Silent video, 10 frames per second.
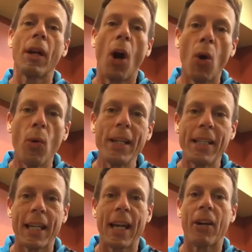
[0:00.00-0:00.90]
always
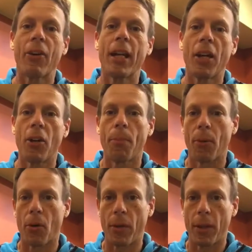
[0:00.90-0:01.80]
to carry a
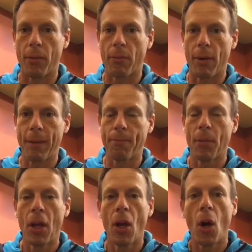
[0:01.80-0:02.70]
notebook with you, right?
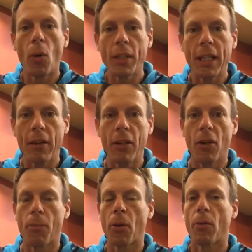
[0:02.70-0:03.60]
Always carry a
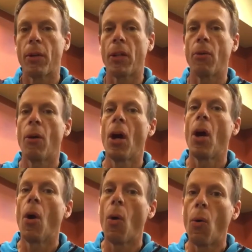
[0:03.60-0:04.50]
notebook with you,
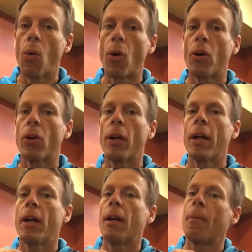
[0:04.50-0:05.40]
or
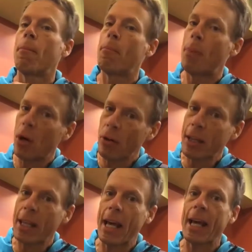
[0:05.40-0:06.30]

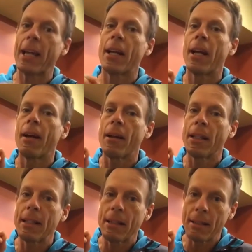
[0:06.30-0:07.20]
barring that,
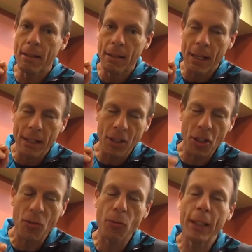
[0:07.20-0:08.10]

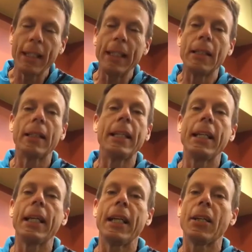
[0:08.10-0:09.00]
just really
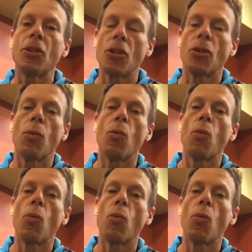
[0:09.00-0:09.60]
lean into